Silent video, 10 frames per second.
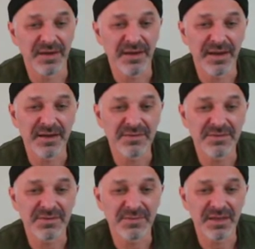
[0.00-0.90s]
now,
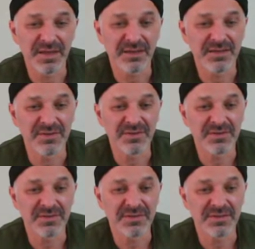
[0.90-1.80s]
so I'm kind of curious
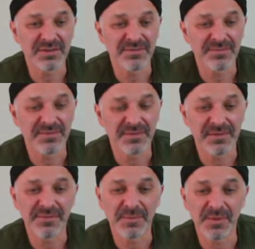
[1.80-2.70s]
to see if
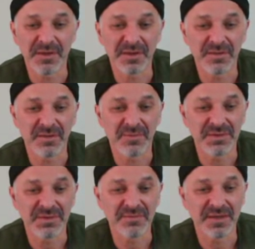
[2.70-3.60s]
I'm going to
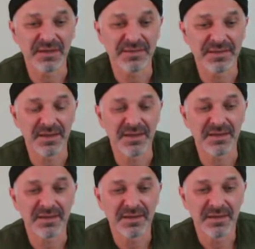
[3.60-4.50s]
receive that today.
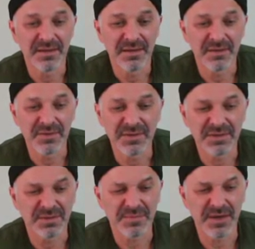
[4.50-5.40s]
Really
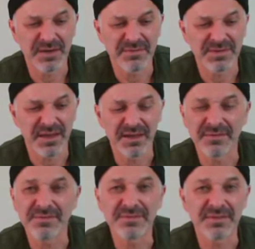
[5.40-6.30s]
just a pair of
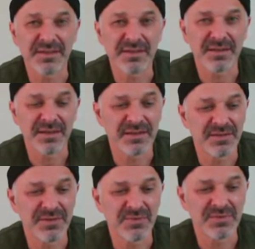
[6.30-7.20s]
sandals. I
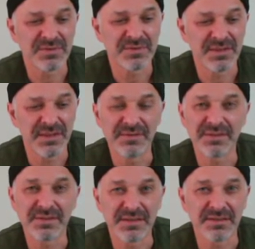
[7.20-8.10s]
use
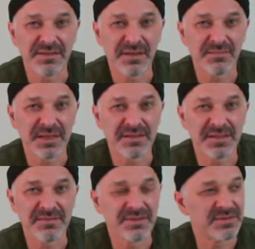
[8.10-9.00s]
Tevas here, and my
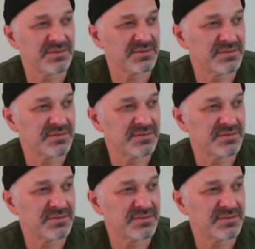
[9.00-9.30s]
Tevas